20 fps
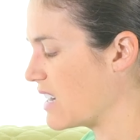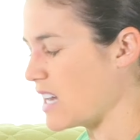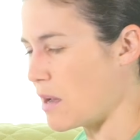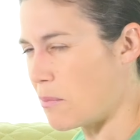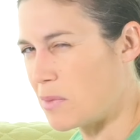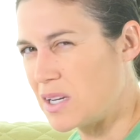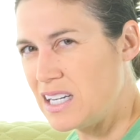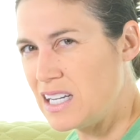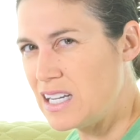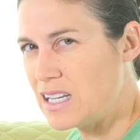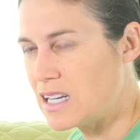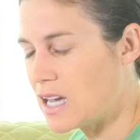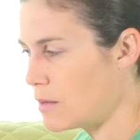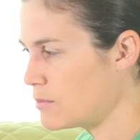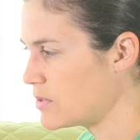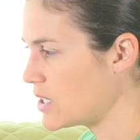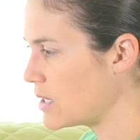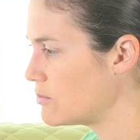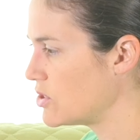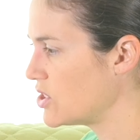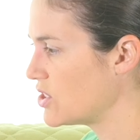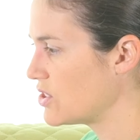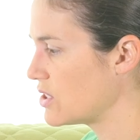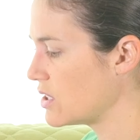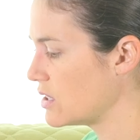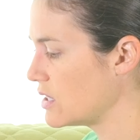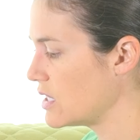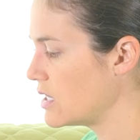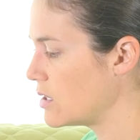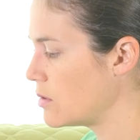Now my knee comes up just a
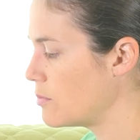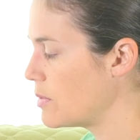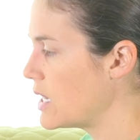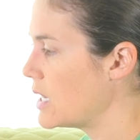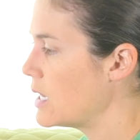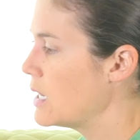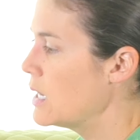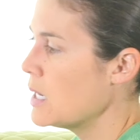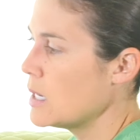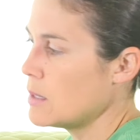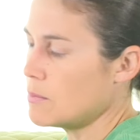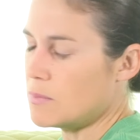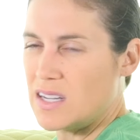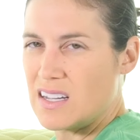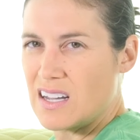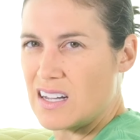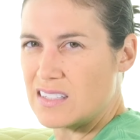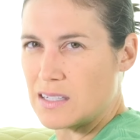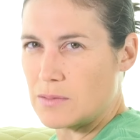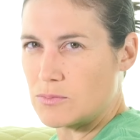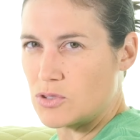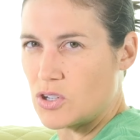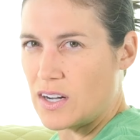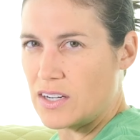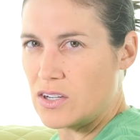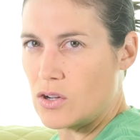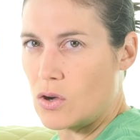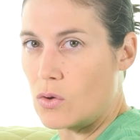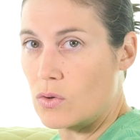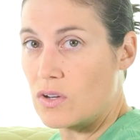little bit because I'm
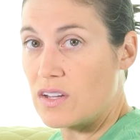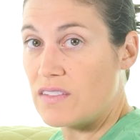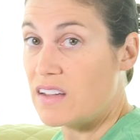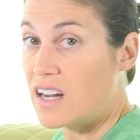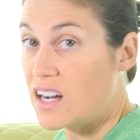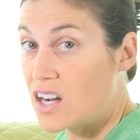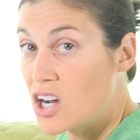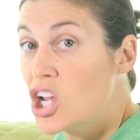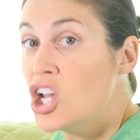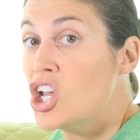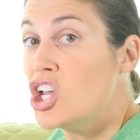trying to hold it there.